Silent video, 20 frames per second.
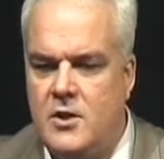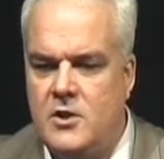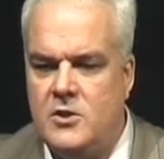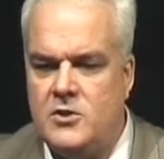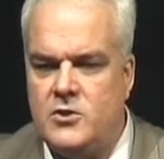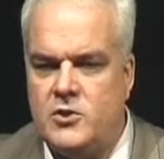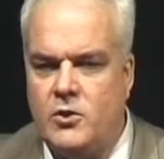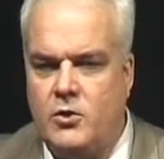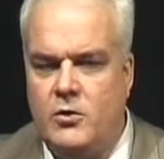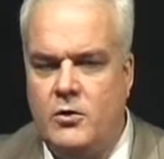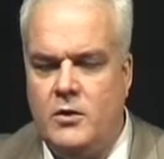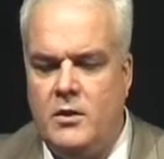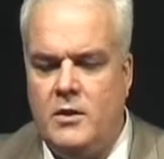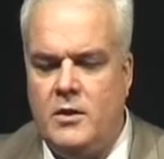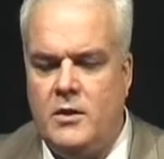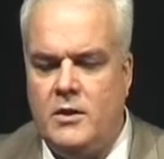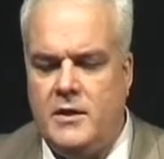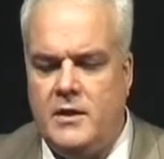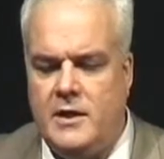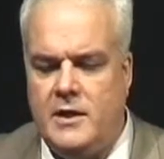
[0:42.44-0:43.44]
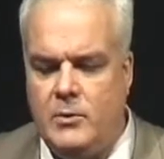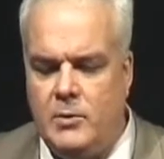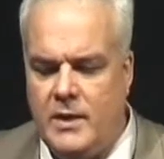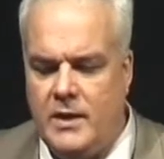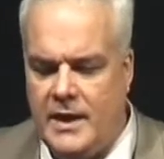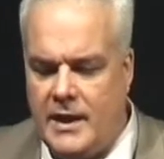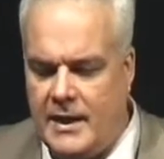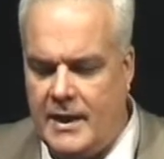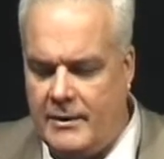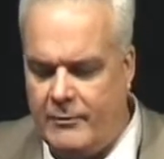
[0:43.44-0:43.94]
So here we
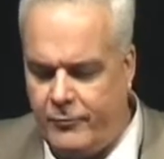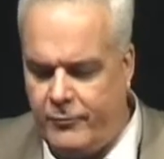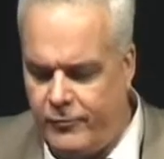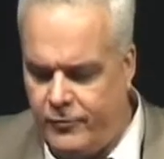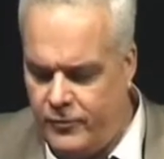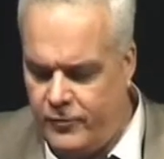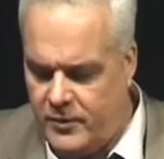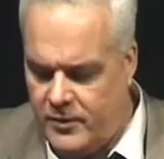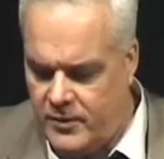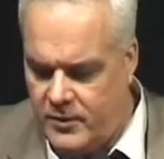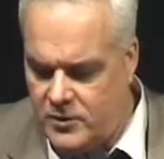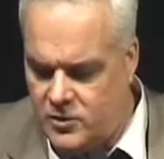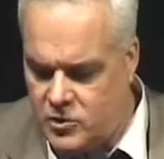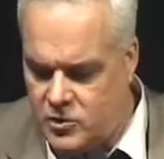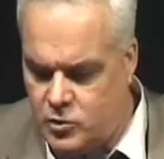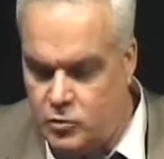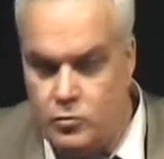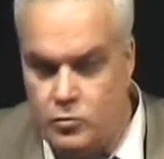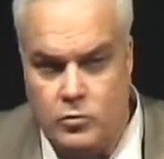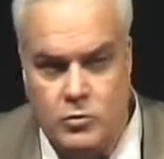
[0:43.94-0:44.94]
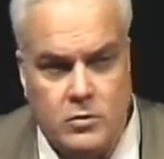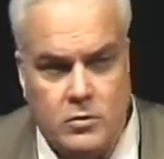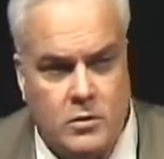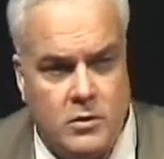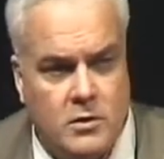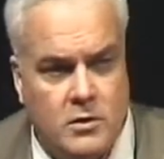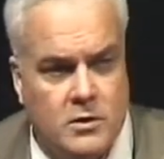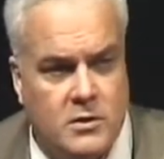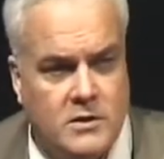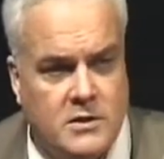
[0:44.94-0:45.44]
have
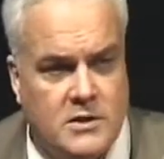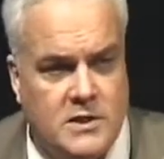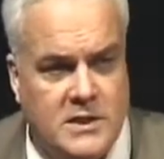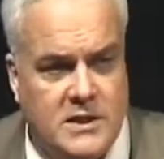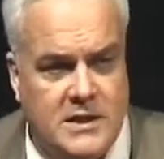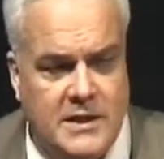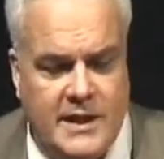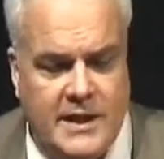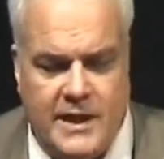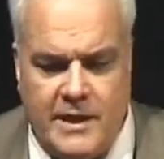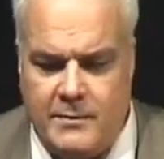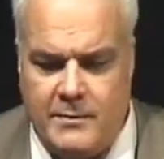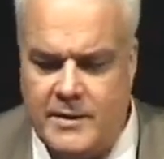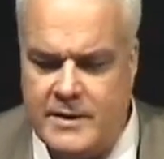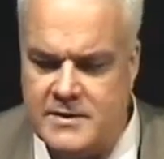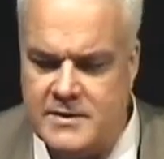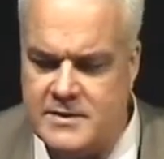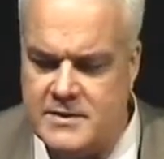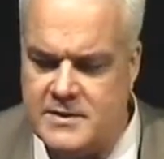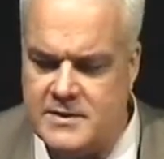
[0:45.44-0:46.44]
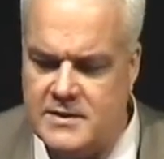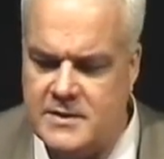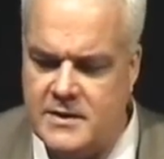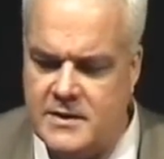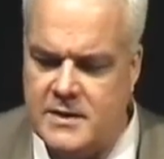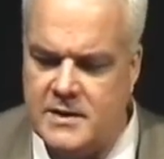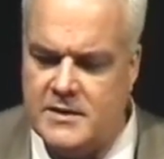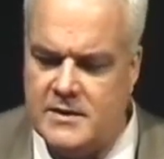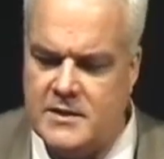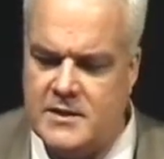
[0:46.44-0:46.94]
two key
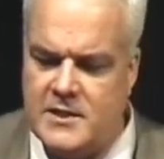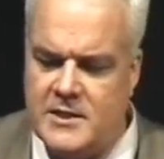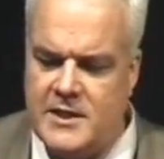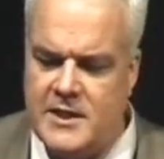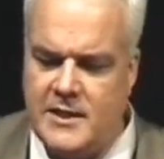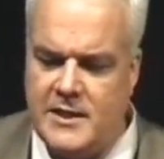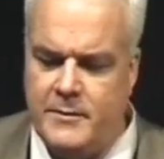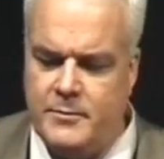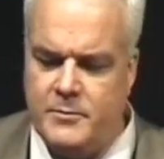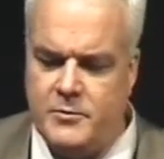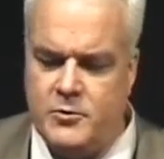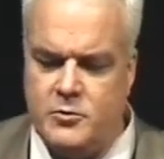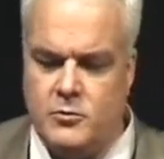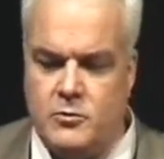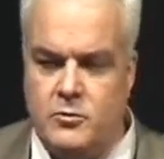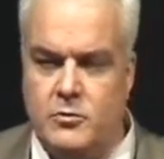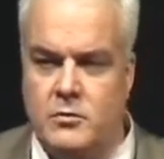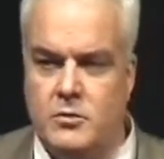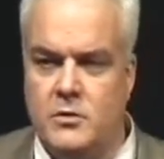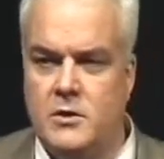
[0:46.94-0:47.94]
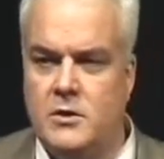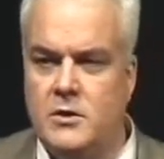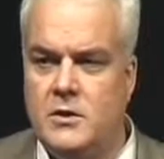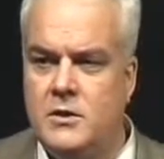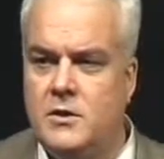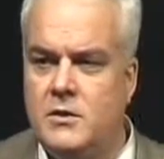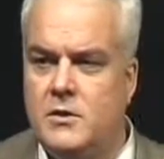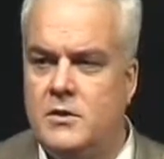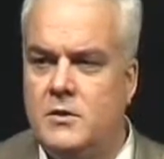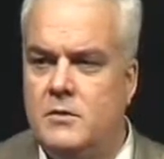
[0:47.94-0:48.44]
elements that help
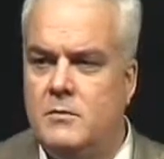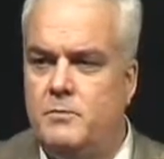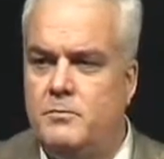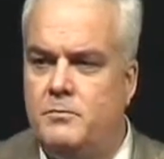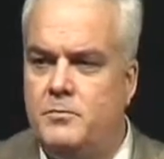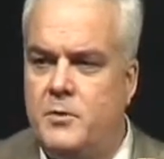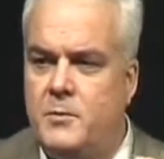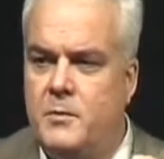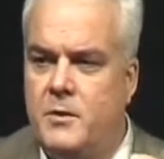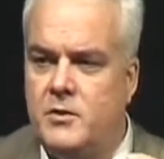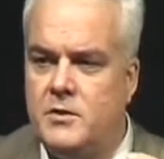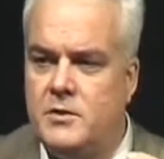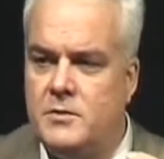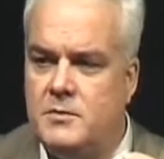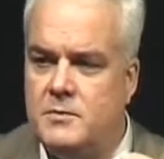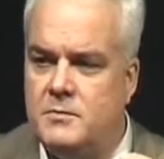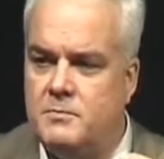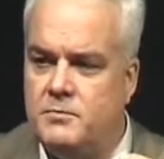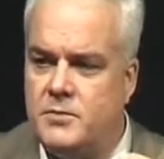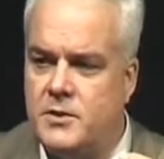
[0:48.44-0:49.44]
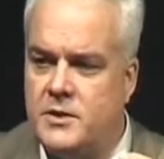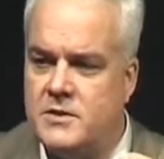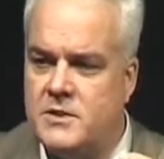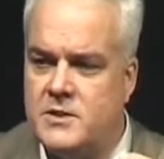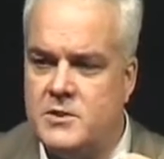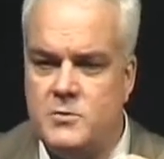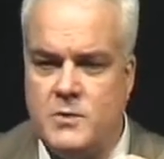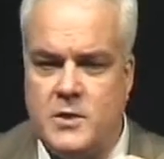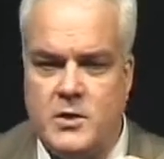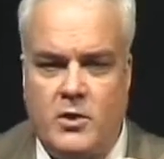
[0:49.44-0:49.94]
to promote a
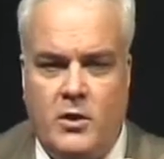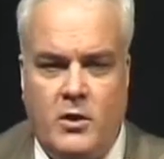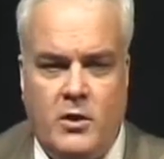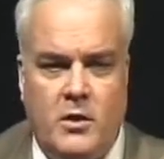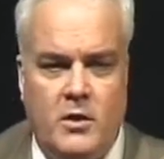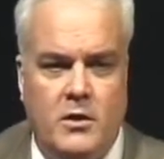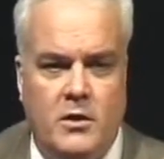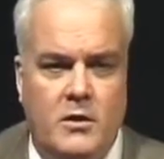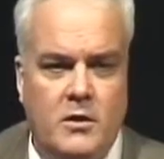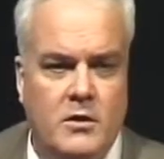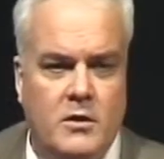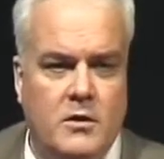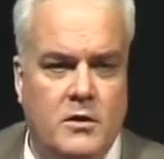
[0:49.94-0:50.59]
process we call